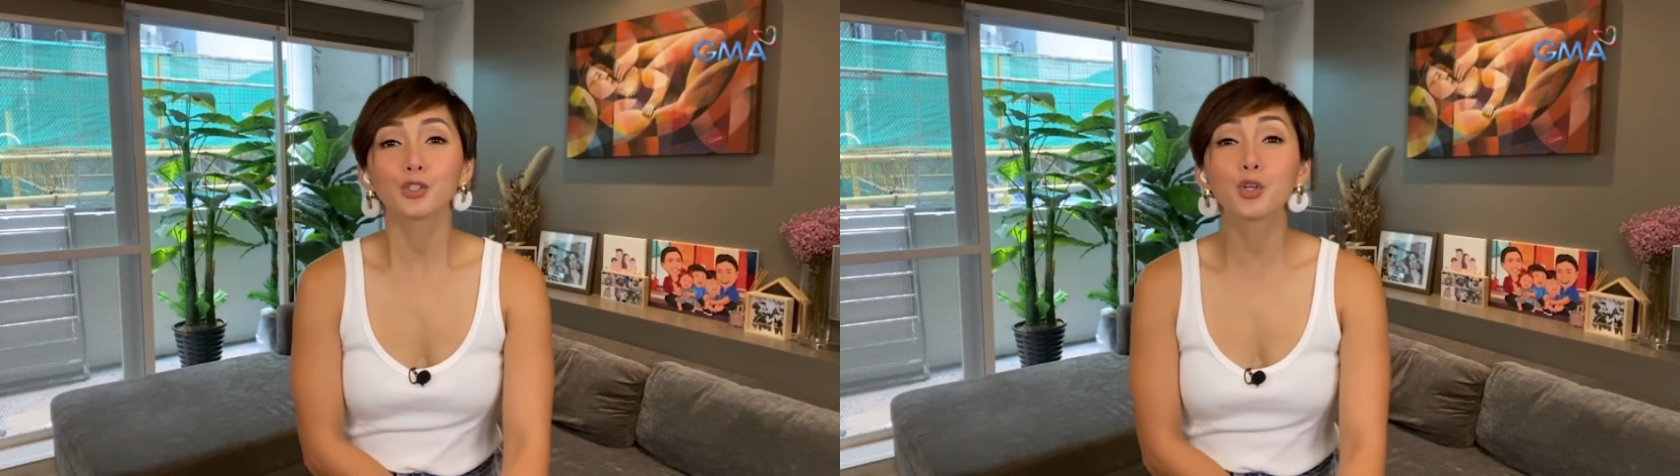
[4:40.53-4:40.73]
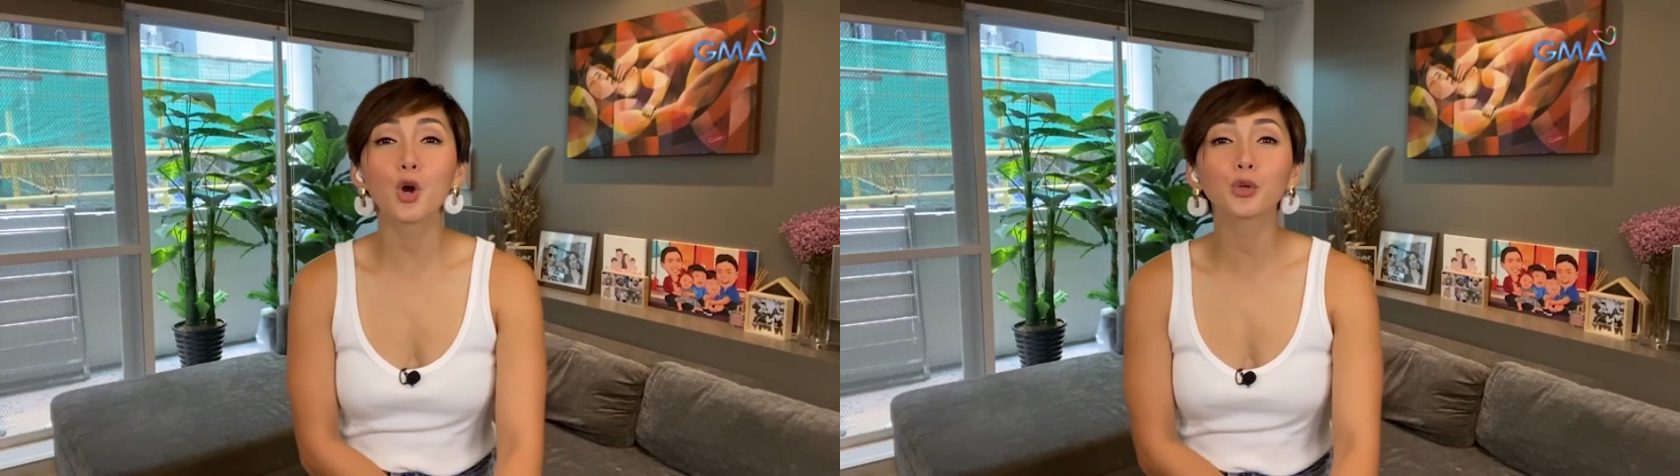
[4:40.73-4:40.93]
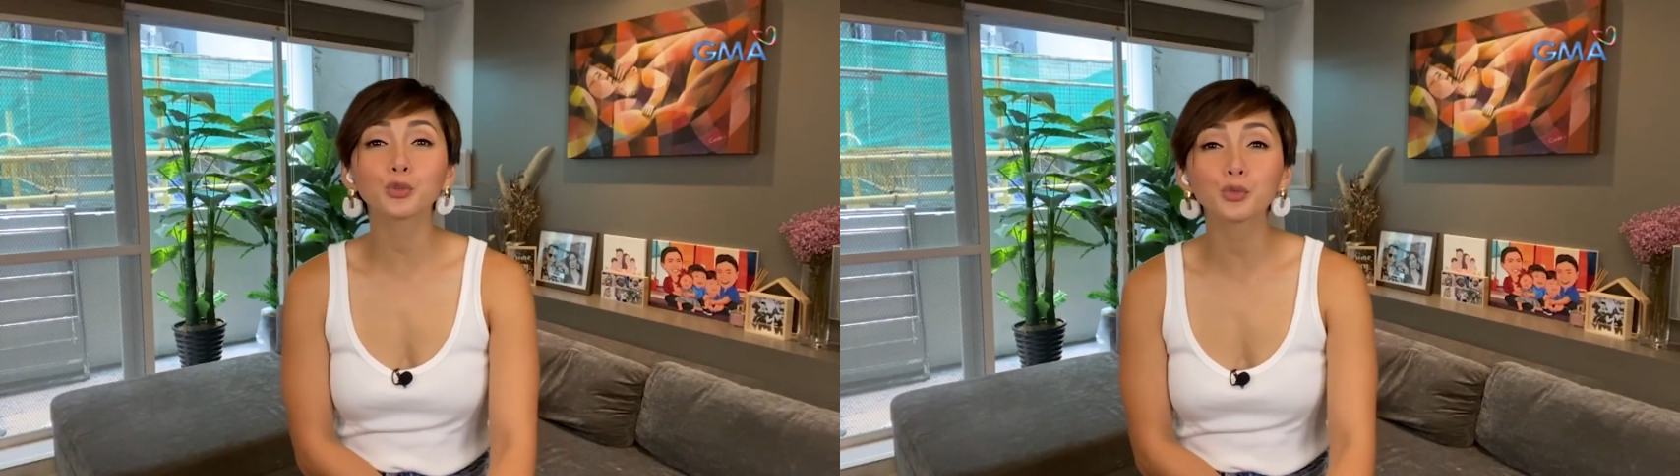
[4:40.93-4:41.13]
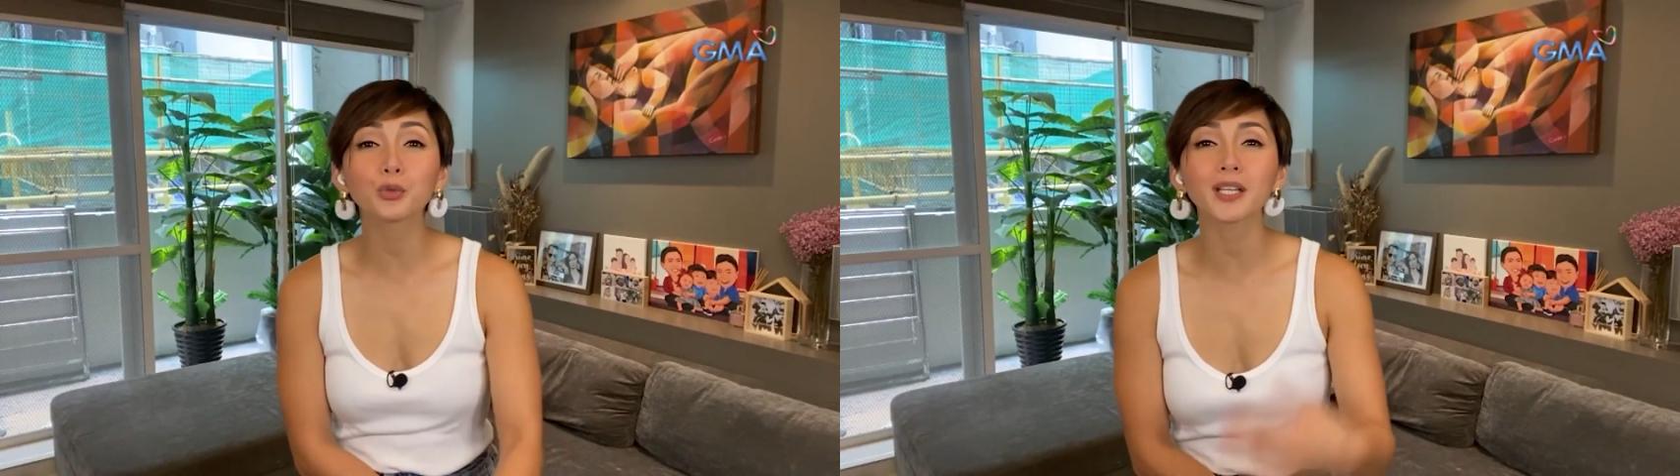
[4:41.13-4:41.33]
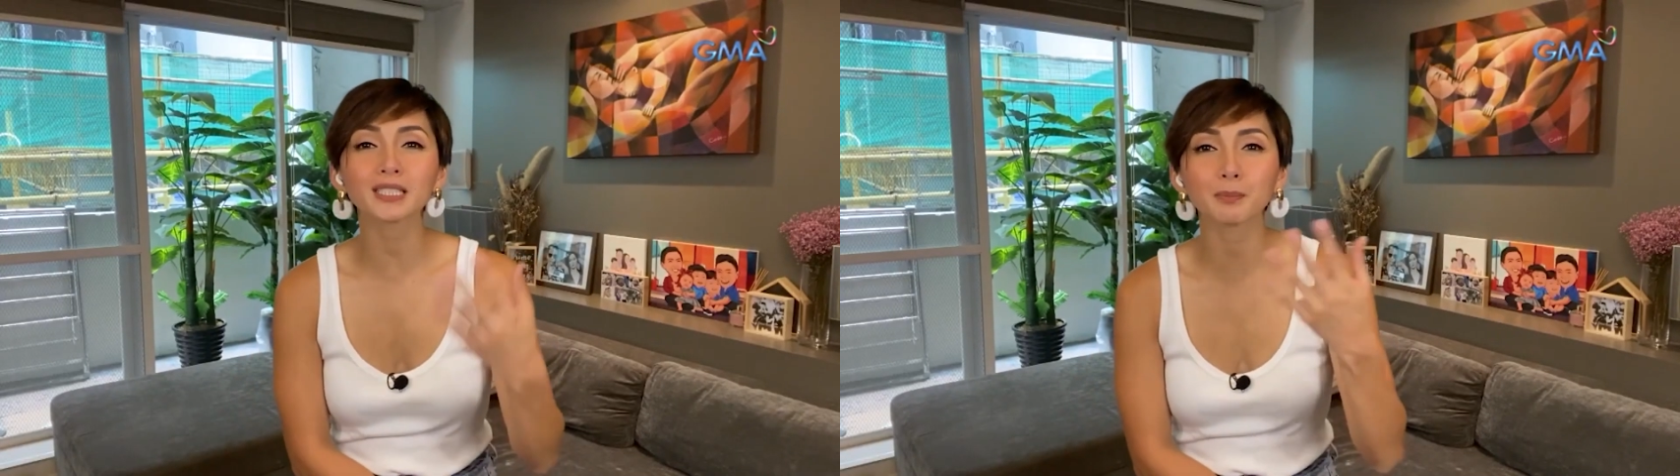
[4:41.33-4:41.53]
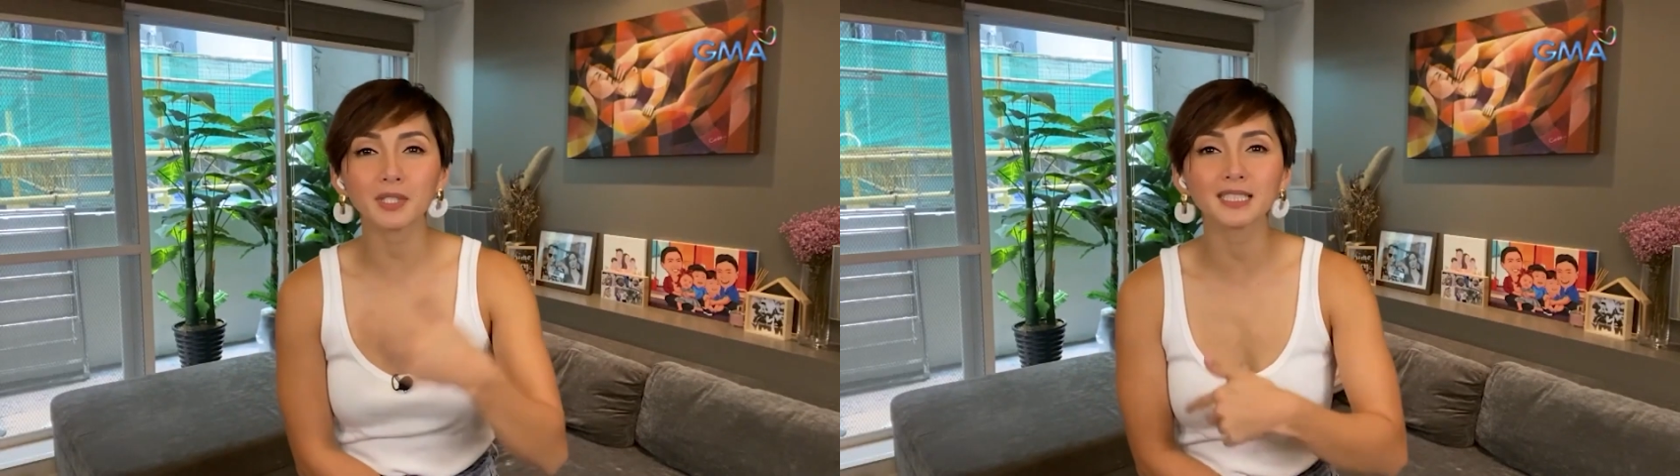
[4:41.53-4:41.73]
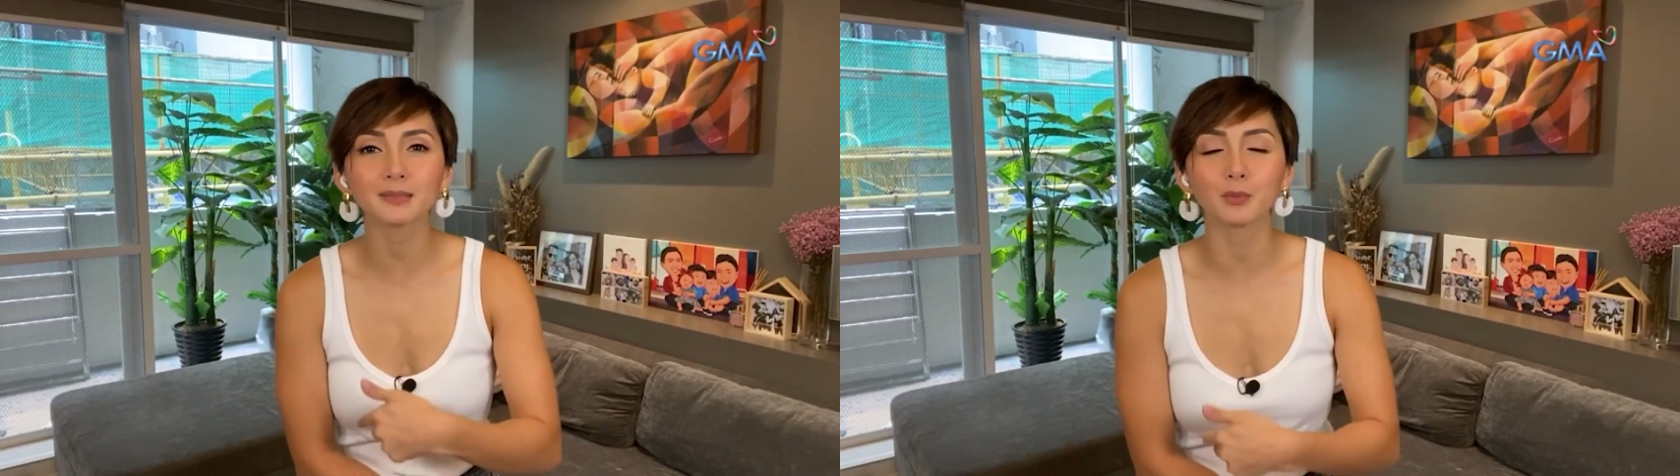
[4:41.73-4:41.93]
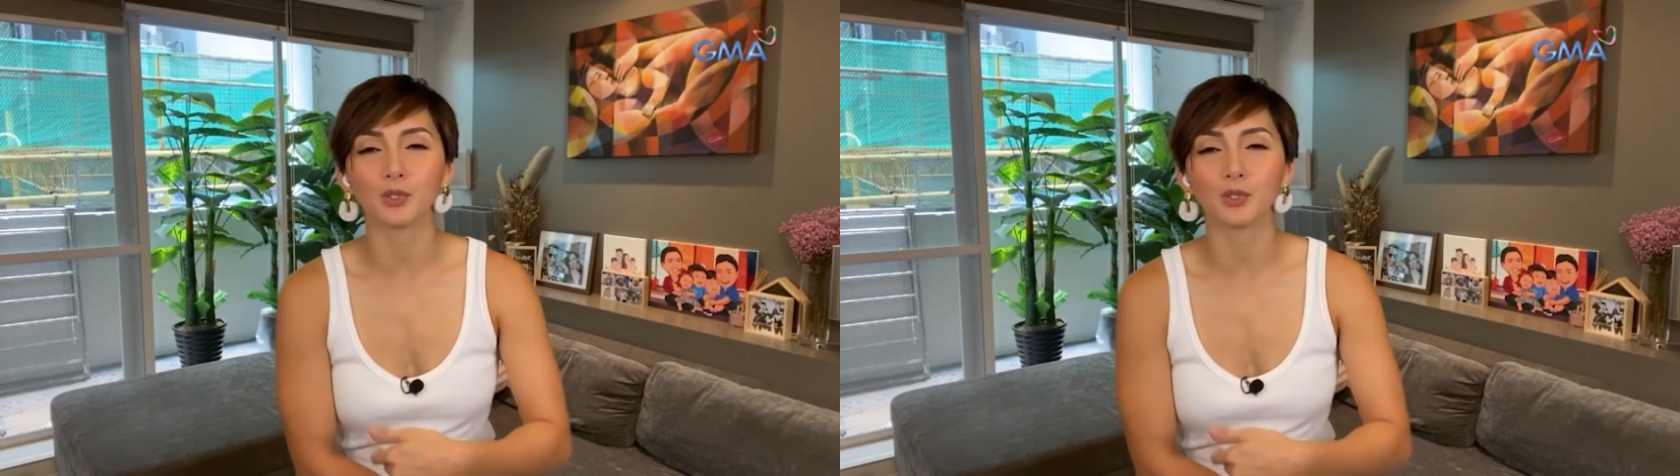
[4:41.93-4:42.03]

go-to recipes